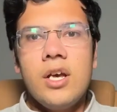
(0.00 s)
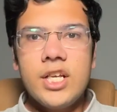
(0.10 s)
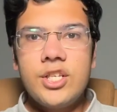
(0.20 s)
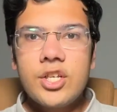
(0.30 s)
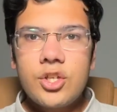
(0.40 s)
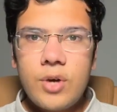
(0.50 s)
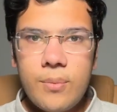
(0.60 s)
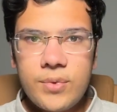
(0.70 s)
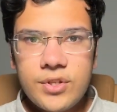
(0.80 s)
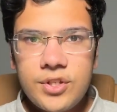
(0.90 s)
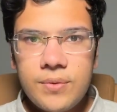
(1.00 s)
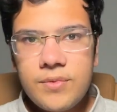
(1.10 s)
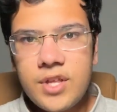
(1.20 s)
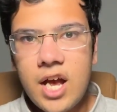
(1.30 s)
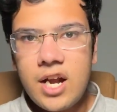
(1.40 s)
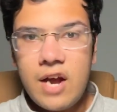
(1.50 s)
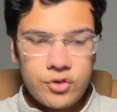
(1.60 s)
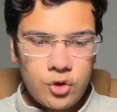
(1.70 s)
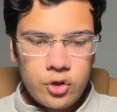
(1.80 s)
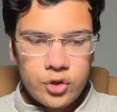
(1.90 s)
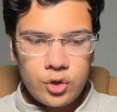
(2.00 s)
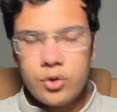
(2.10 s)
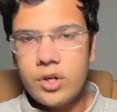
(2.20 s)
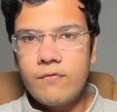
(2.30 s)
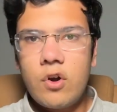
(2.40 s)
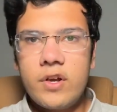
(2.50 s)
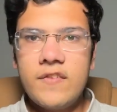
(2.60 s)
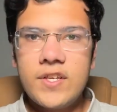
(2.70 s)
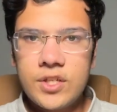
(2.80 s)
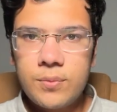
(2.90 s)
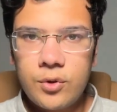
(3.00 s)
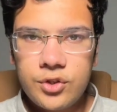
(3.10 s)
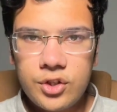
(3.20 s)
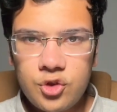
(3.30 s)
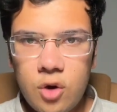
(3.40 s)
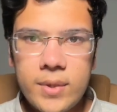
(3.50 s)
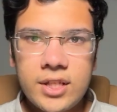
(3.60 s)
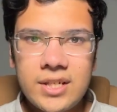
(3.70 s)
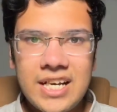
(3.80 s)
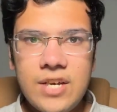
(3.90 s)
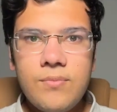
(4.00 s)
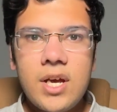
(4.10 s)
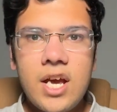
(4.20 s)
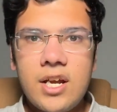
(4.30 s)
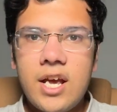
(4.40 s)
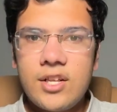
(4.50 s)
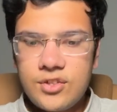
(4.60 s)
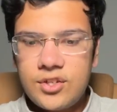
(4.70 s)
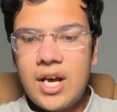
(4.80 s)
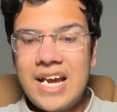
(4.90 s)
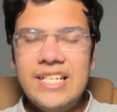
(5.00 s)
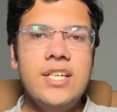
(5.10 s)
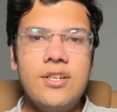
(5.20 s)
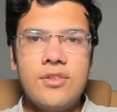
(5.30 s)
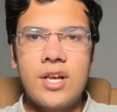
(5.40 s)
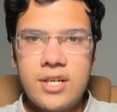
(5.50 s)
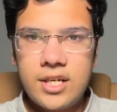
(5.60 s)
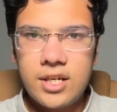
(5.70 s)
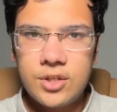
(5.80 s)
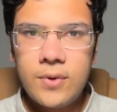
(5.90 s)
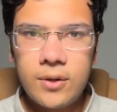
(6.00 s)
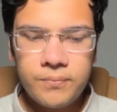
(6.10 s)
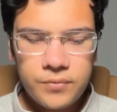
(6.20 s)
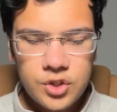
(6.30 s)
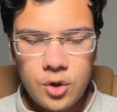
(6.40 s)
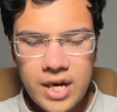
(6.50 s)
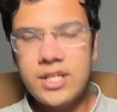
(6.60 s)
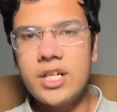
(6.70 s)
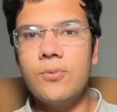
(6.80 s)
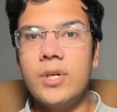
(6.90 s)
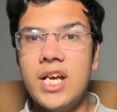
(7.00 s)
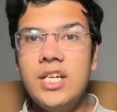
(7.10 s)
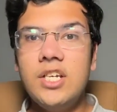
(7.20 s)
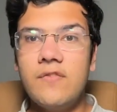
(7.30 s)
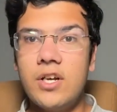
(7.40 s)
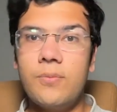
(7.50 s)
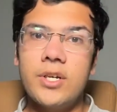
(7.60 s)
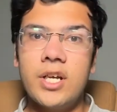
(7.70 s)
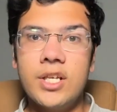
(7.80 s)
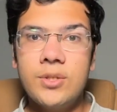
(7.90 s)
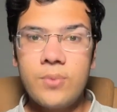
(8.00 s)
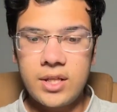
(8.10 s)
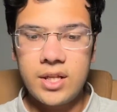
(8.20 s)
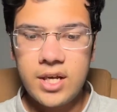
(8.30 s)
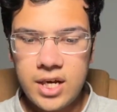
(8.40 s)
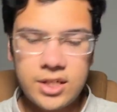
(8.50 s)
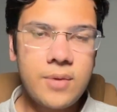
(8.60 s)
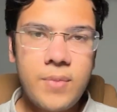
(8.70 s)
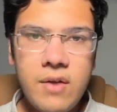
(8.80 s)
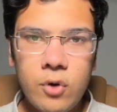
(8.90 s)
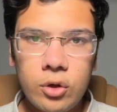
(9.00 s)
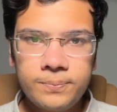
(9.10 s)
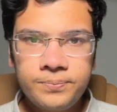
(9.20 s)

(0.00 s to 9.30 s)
It just so happens that I was also looking for a visa sponsored job at the time, and hence I needed that data as well. So I did what any developer does when they hit a paywall.